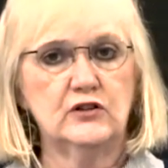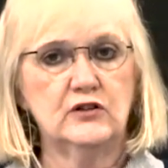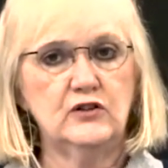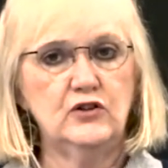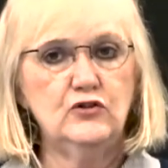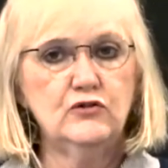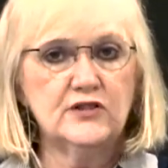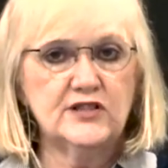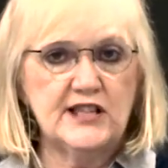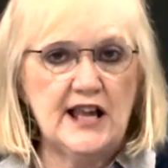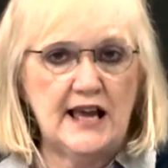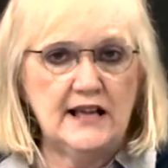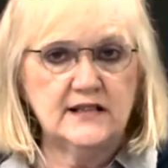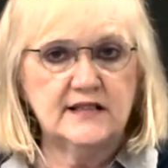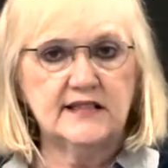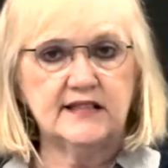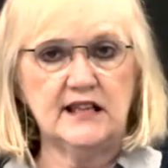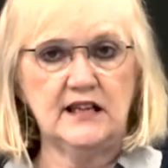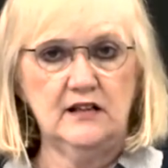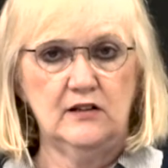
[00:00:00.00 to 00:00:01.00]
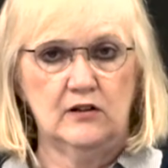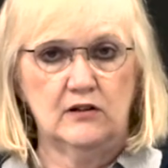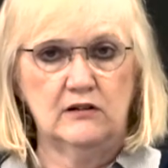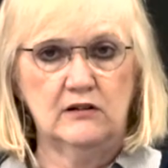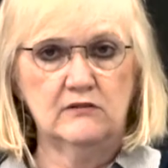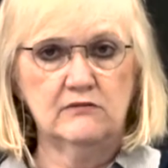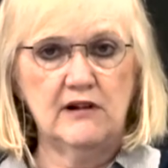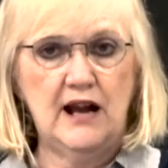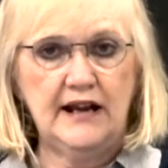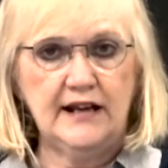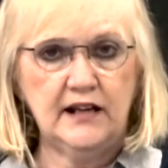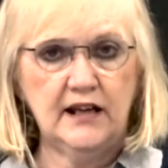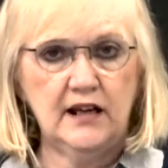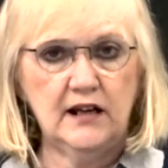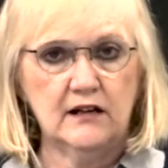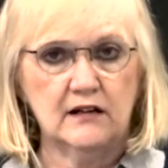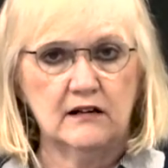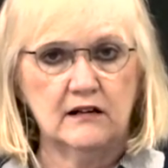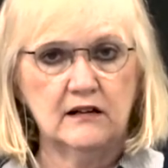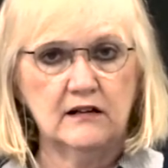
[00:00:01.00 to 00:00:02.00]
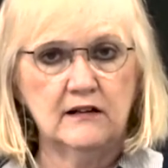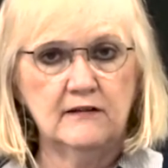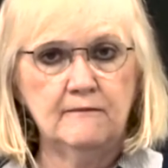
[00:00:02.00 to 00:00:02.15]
You stand still right here.